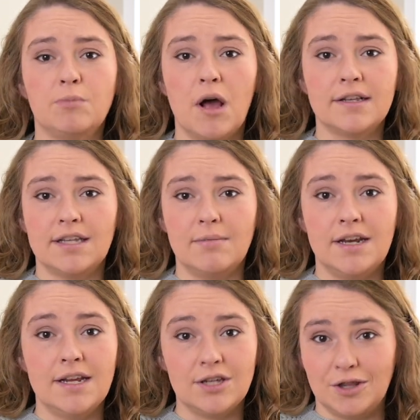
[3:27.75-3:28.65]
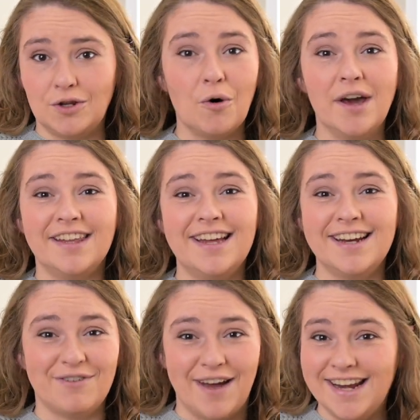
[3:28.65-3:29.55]
proximity to the
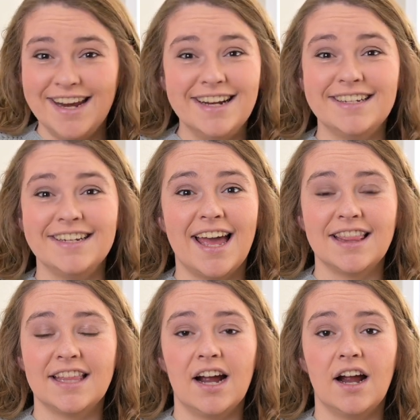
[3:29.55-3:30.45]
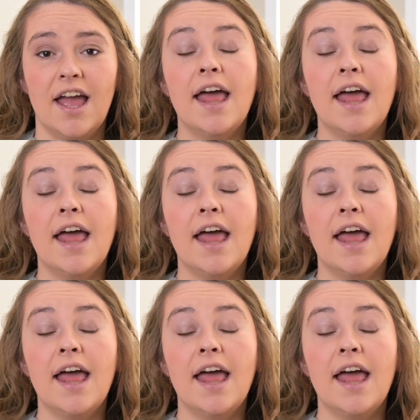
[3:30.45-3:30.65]
toilet if I needed to get there.